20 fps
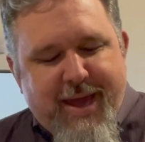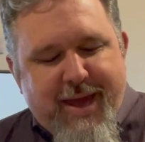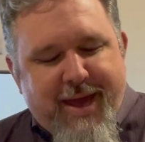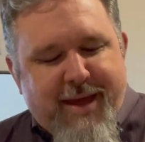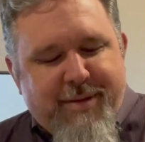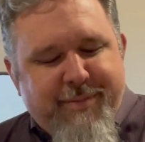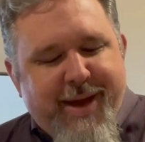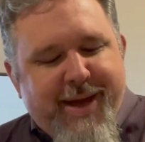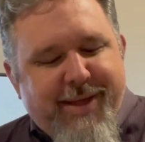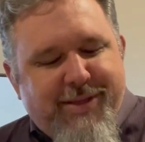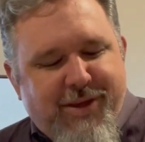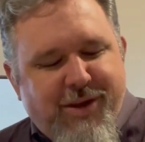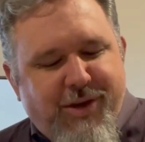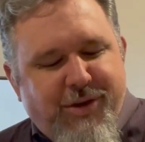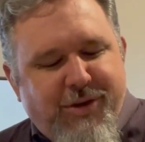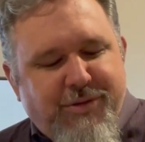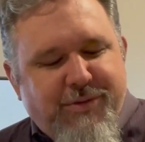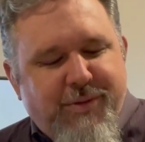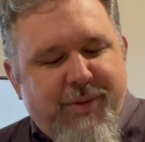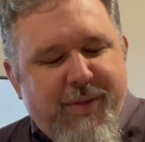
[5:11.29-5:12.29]
in
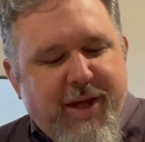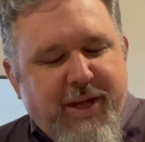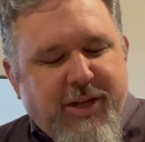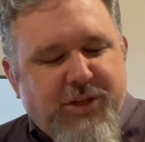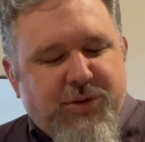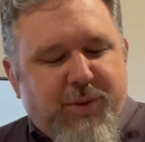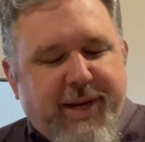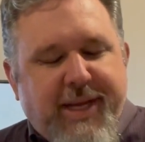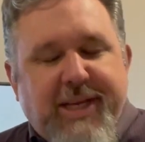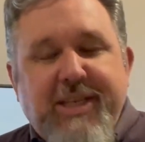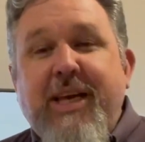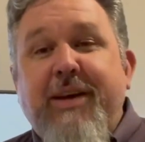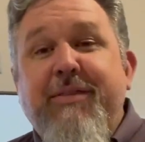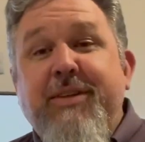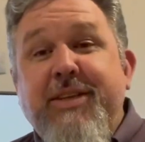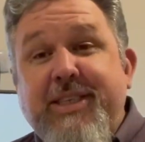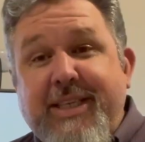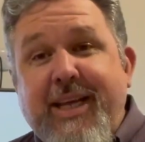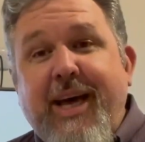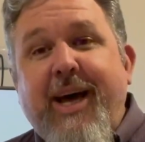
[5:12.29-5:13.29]
Matthew
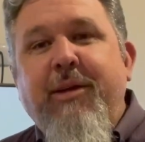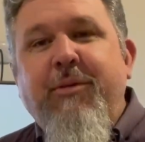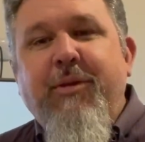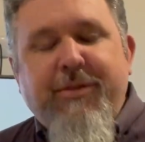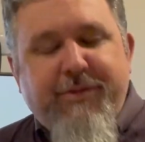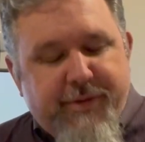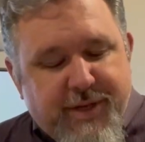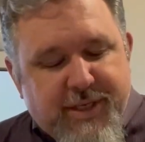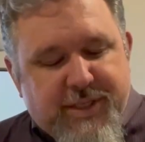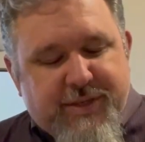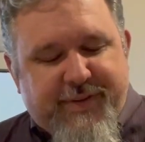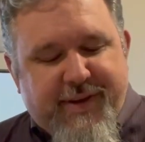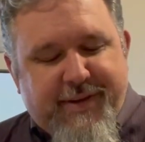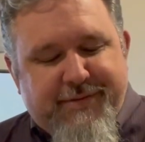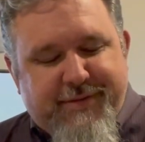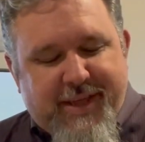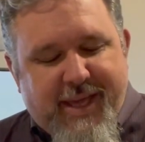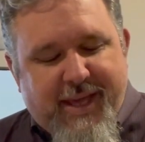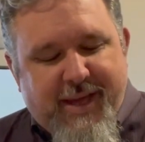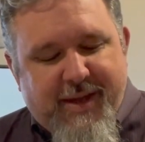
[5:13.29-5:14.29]
27, starting with verse
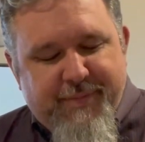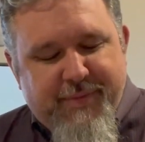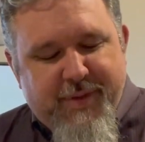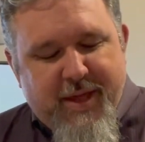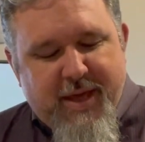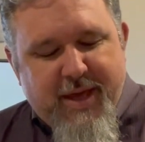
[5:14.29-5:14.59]
50.